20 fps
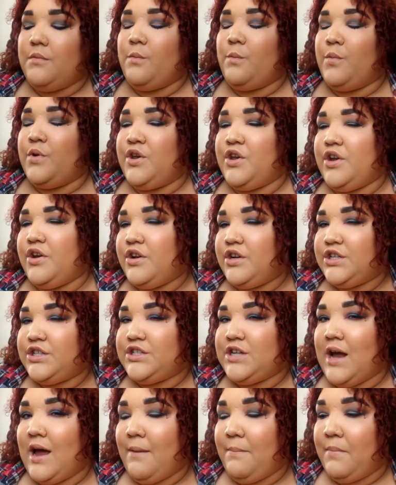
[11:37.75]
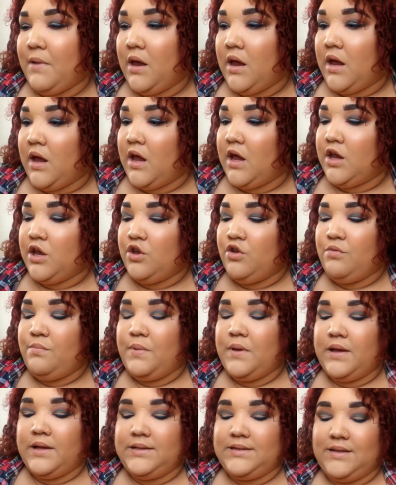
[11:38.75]
When you're shopping and you
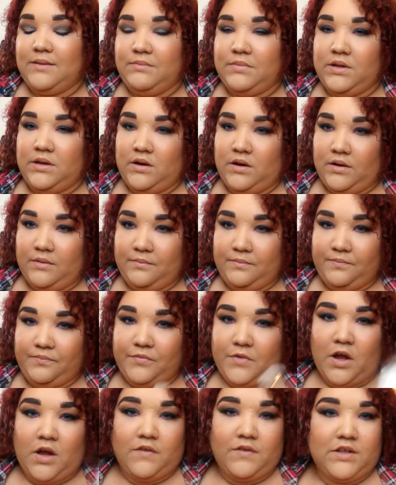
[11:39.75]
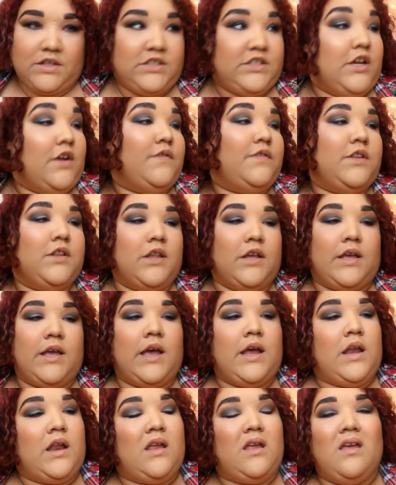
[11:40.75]
pick something up off the shelf to look
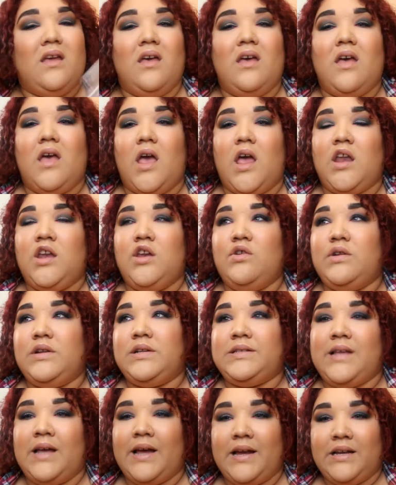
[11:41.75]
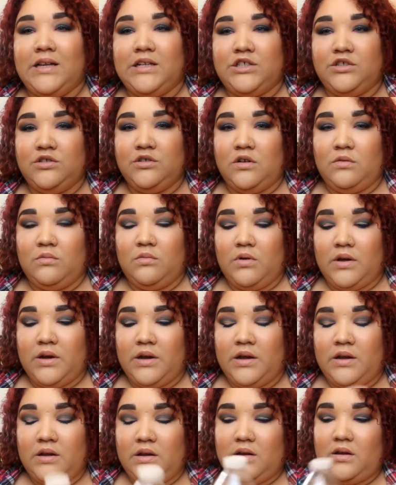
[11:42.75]
at it and you decide that you don't want
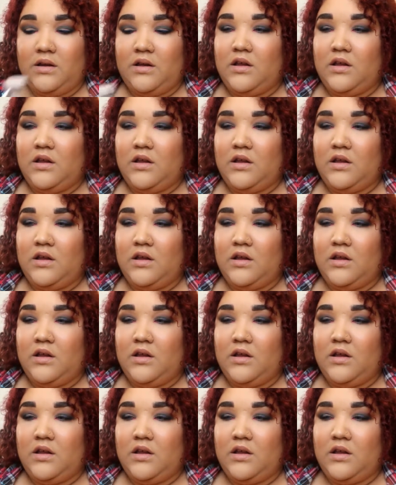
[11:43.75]
it,